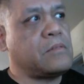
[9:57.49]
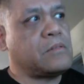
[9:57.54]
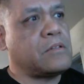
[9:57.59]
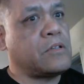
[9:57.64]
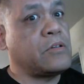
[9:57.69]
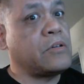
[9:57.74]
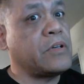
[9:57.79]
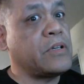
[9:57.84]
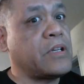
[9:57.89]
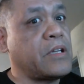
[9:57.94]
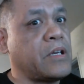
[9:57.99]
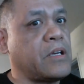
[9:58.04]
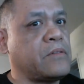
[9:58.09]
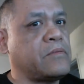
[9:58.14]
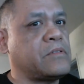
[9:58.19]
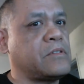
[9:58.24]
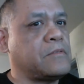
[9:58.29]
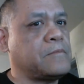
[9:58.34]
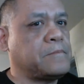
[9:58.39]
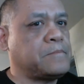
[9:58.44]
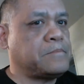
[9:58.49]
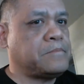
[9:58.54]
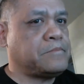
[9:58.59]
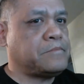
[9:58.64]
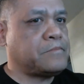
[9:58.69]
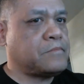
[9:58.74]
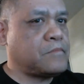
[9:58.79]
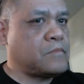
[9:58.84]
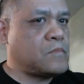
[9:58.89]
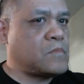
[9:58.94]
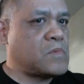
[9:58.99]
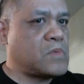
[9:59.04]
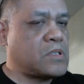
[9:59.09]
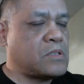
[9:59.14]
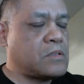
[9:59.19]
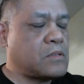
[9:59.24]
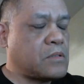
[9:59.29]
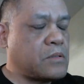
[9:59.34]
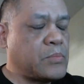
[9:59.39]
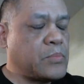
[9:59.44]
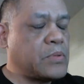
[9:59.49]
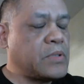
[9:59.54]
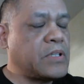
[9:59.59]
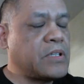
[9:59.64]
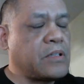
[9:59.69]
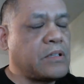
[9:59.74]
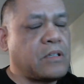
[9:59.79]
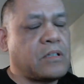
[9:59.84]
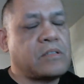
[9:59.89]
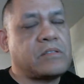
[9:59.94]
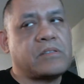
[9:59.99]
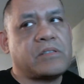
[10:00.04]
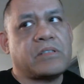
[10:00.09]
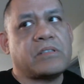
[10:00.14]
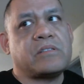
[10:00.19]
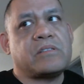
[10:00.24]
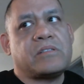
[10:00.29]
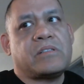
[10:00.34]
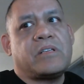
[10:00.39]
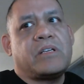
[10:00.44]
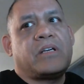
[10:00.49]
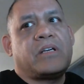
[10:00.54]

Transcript: going to heaven, which is complete nonsense.